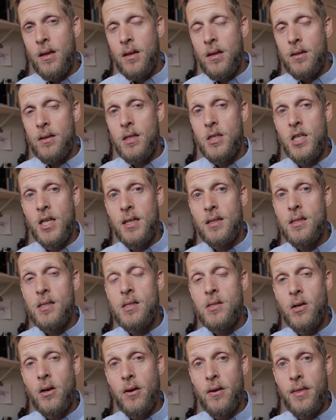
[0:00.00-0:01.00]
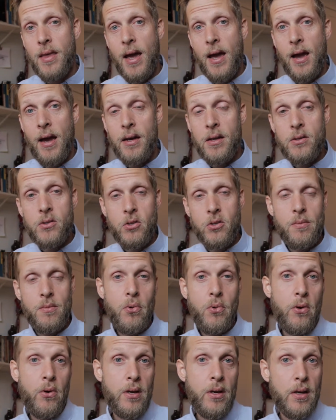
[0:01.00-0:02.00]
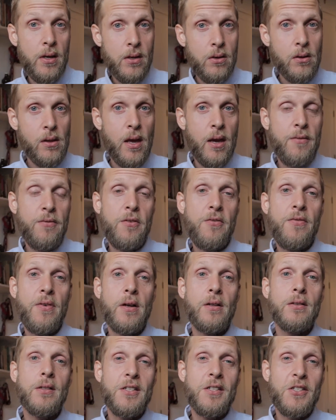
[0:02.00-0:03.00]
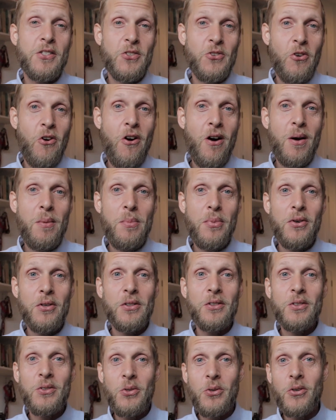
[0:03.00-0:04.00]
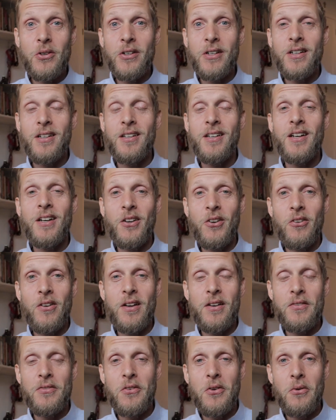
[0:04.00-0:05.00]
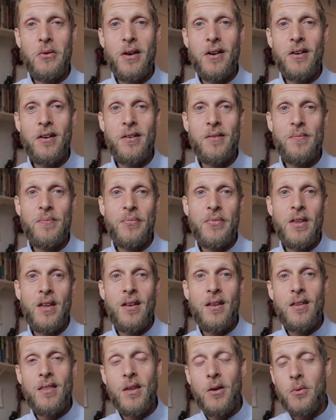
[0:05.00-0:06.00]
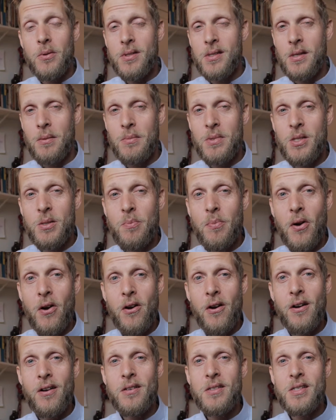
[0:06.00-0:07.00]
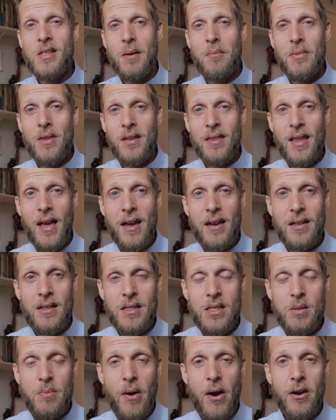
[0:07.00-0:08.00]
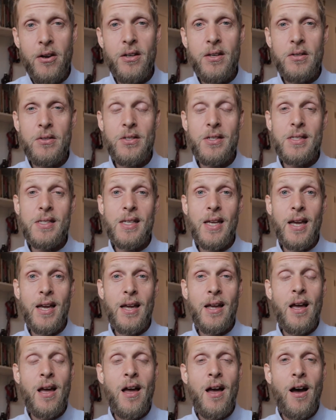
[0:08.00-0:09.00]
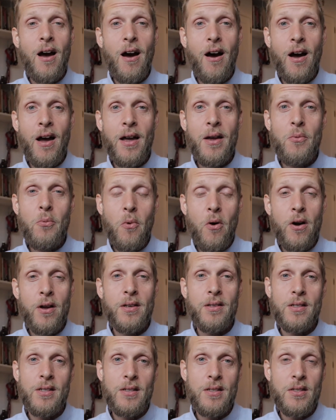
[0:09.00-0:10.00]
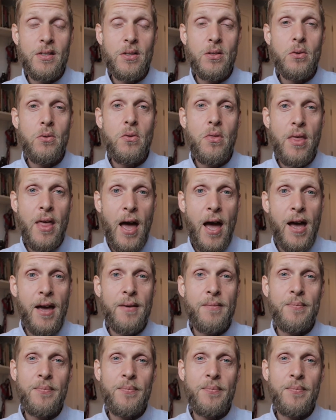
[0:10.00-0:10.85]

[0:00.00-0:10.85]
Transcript: The chances are that at a certain point in your life, you felt a strong pull toward a creative career. There was some spark, something that inspired you to say, I want to do that.